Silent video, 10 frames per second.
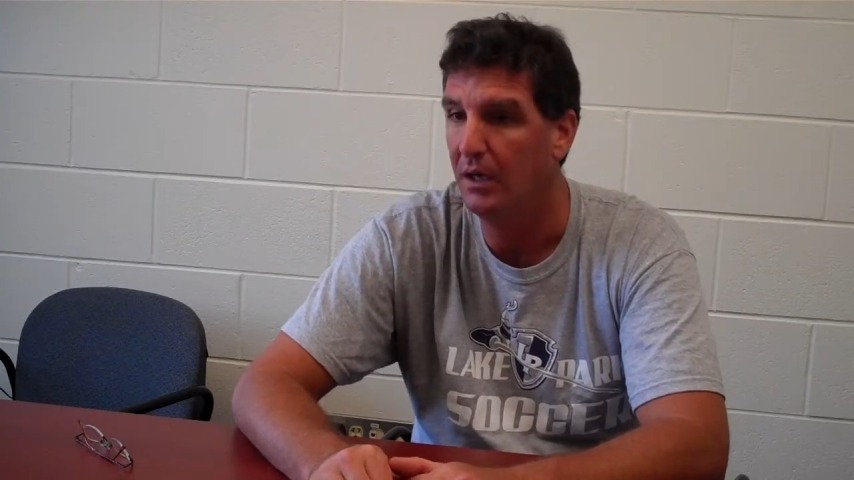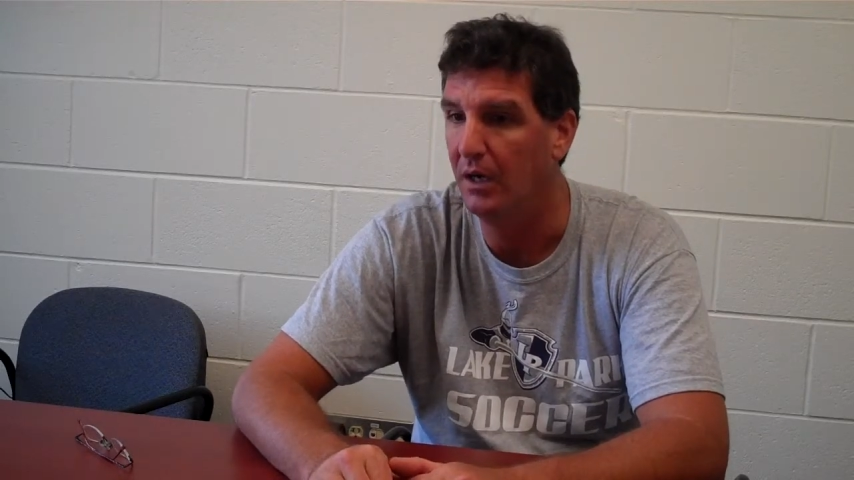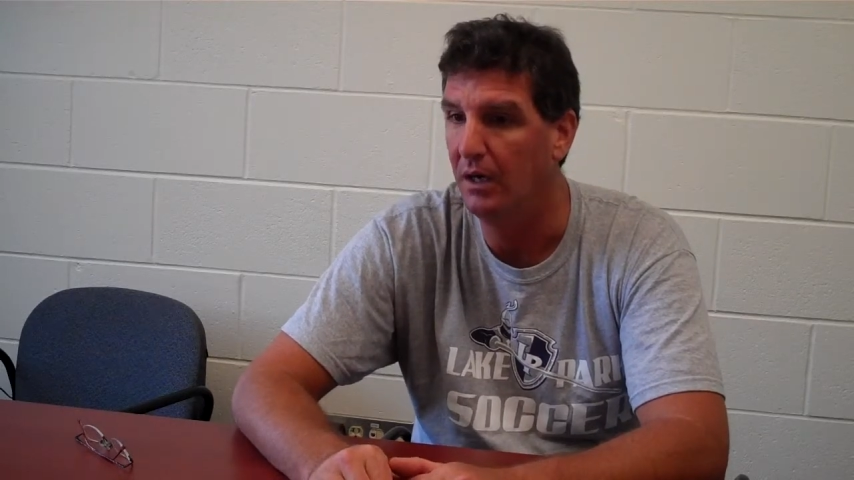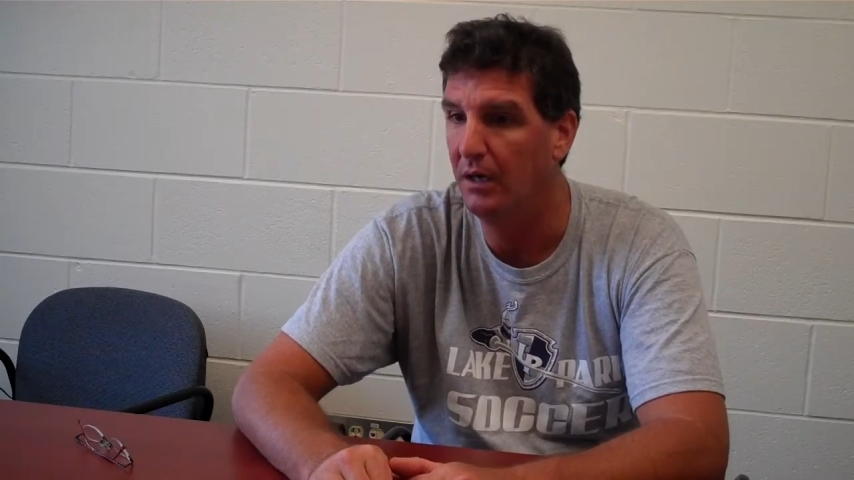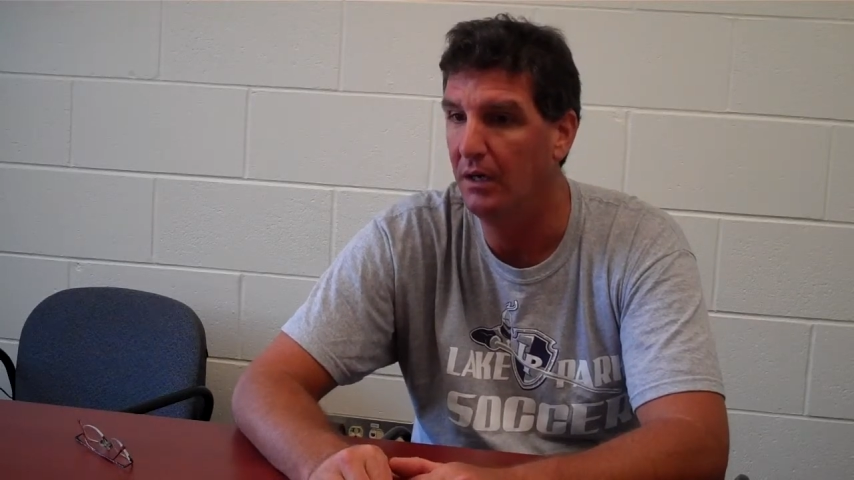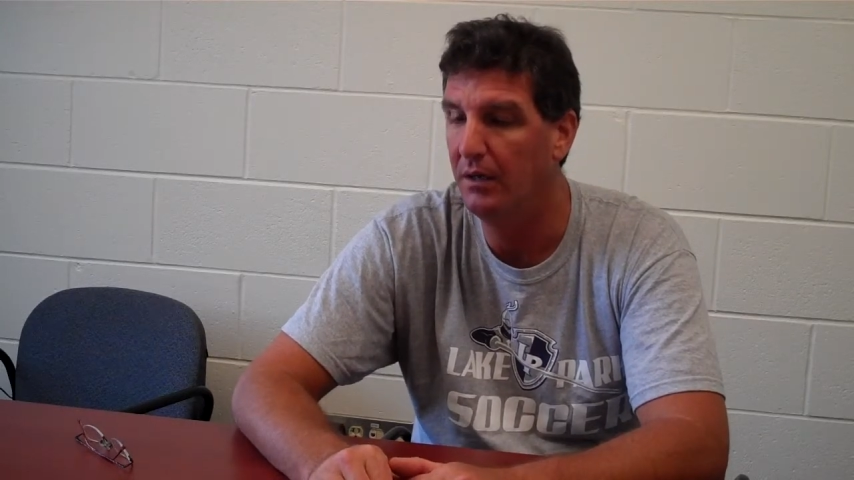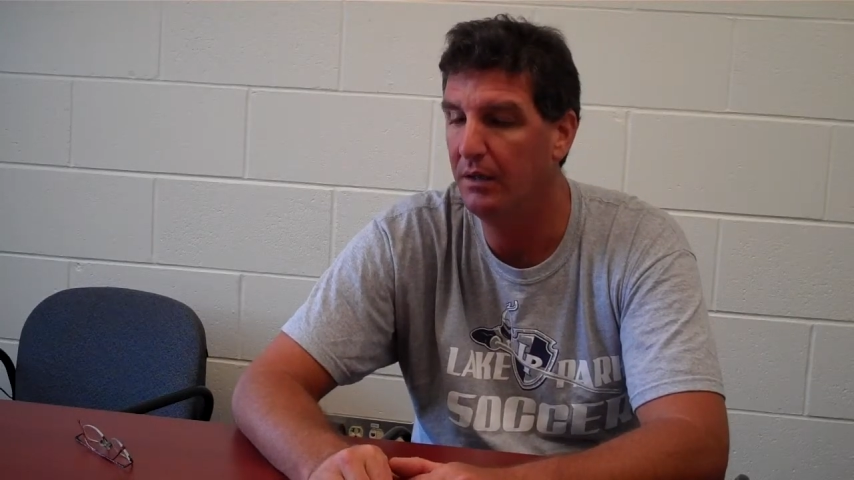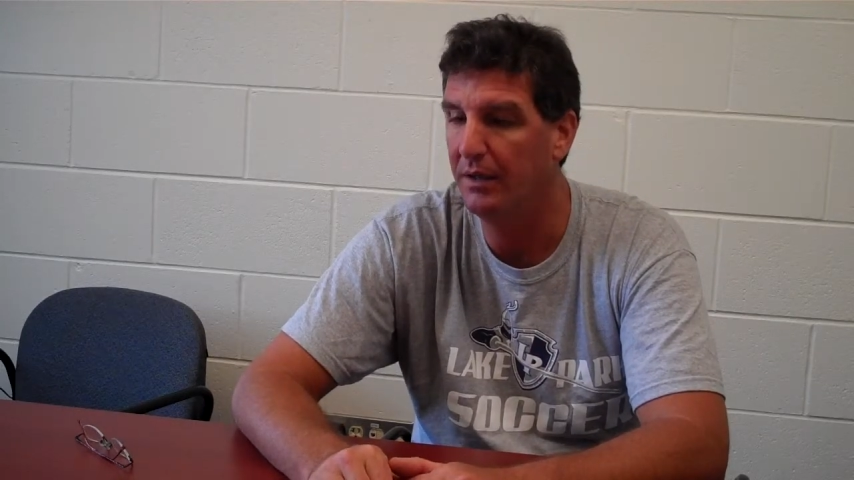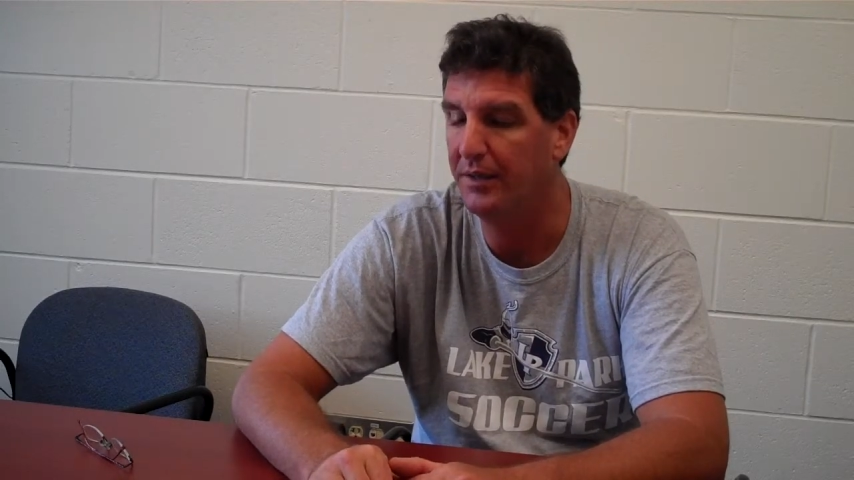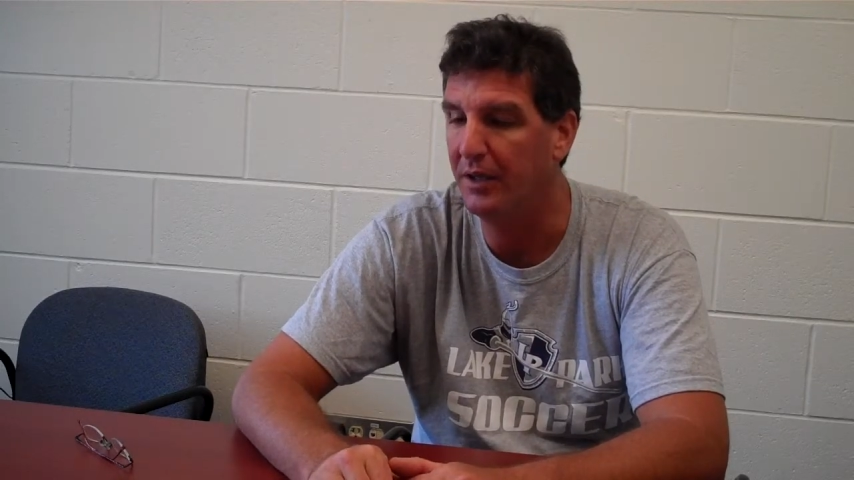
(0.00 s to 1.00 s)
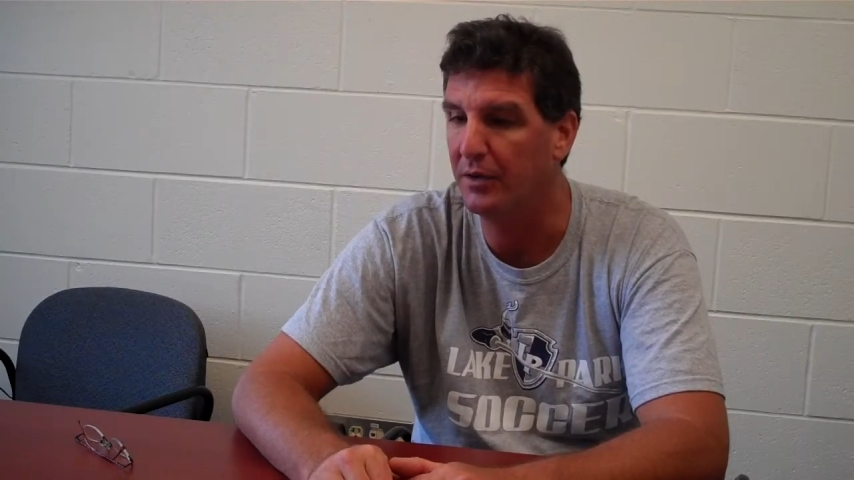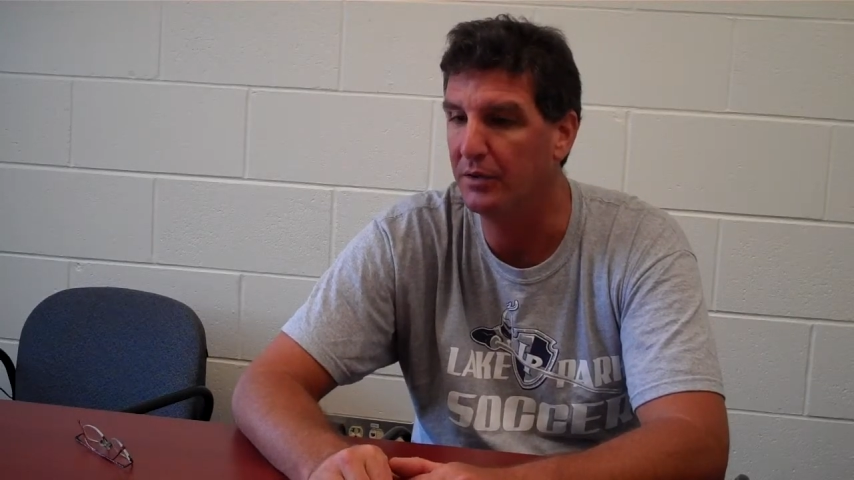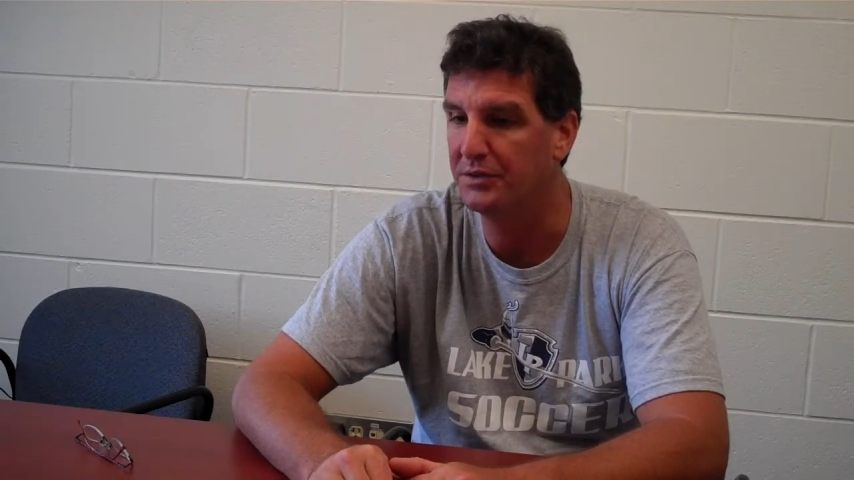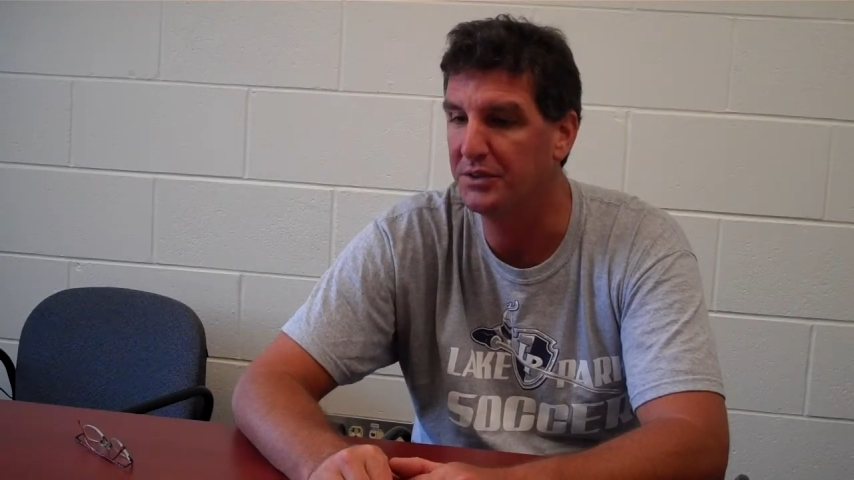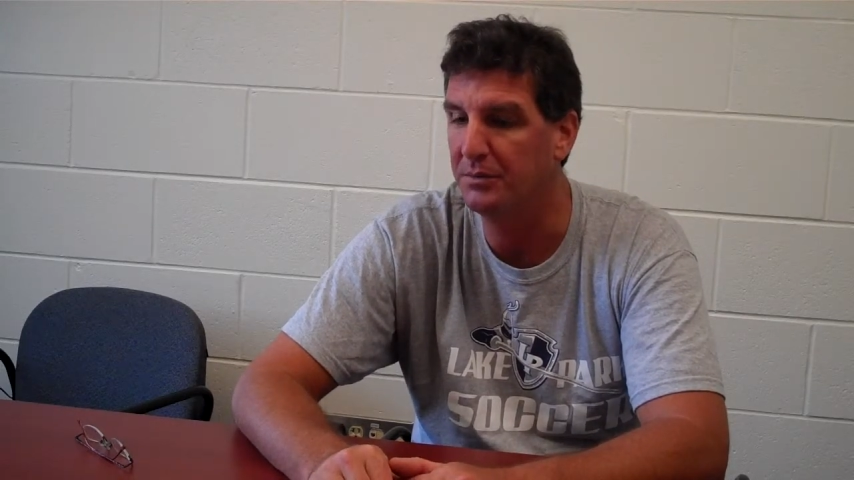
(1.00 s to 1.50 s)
I think girls